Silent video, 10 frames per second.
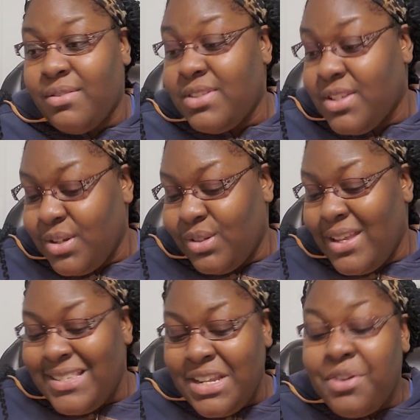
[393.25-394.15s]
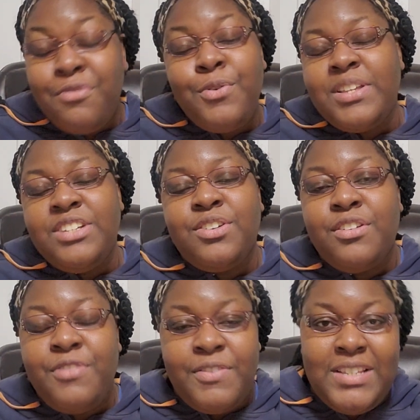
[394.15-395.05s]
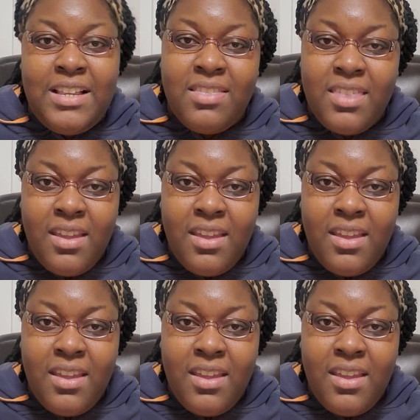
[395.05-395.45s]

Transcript: So it's either the 14th or the 15th,